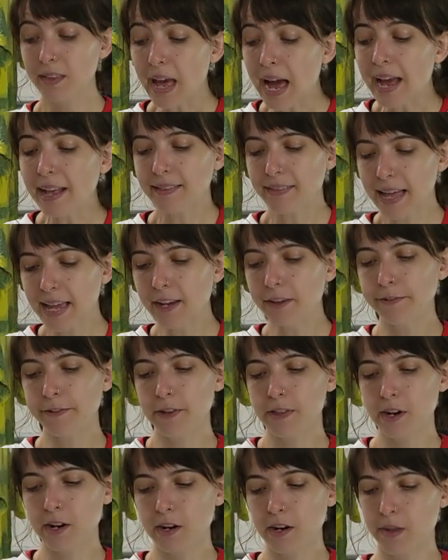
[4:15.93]
I like for
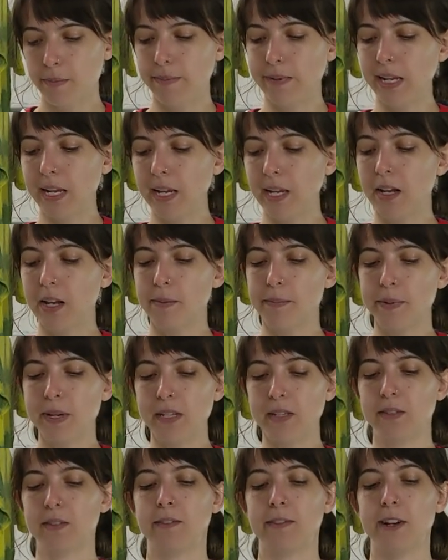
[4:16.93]
there to be a
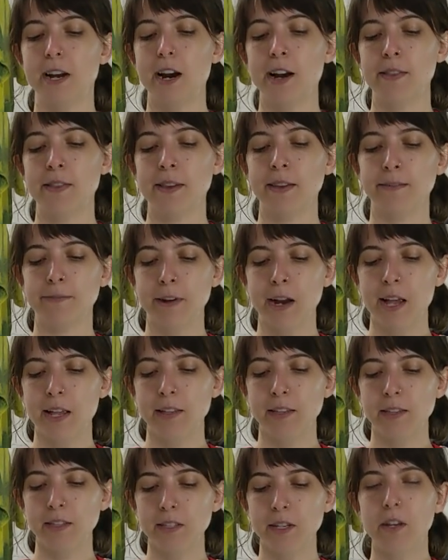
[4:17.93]
piece of yarn that
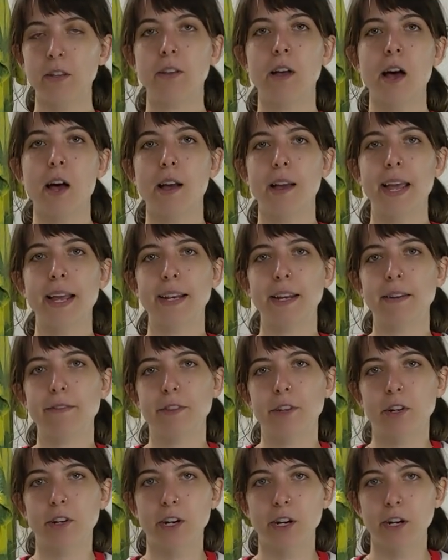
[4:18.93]
runs along any of
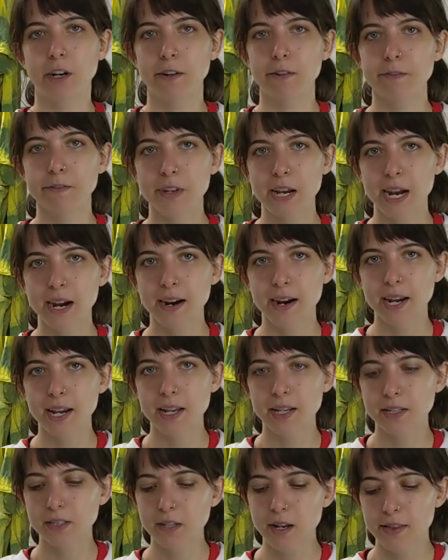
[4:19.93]
the curved
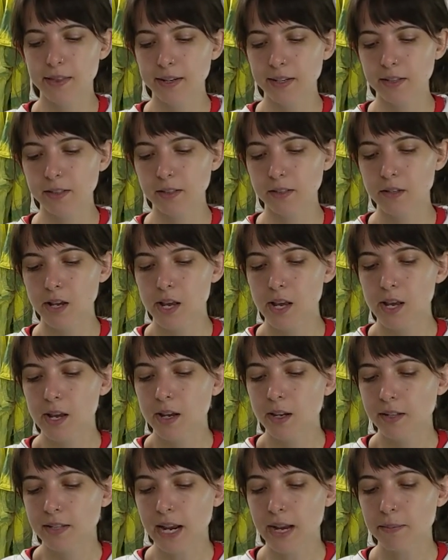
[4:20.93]
areas on these
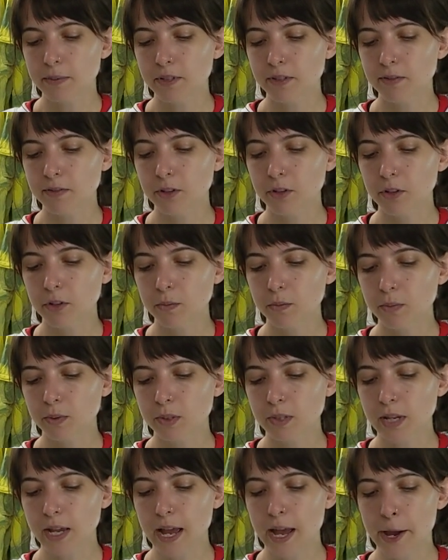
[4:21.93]
types of
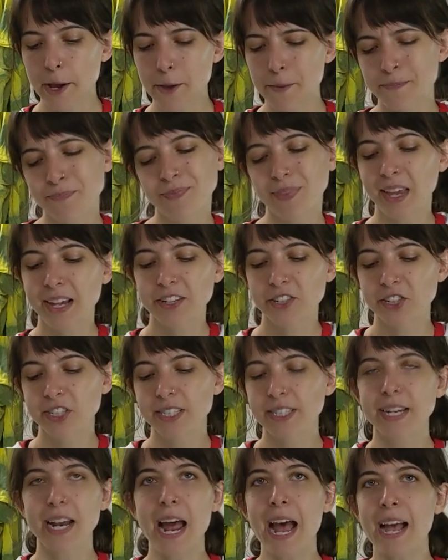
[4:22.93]
looms. It
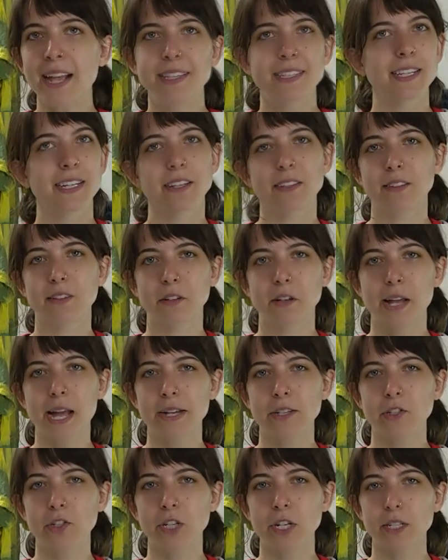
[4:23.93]
just adds like a little
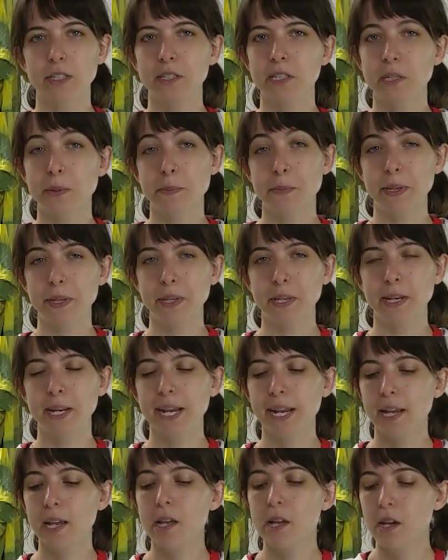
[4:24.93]
extra
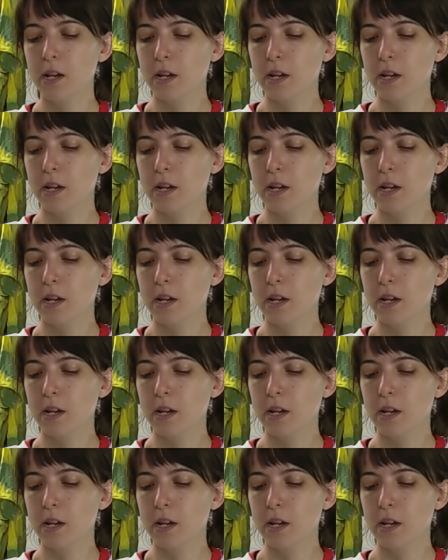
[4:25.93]
stability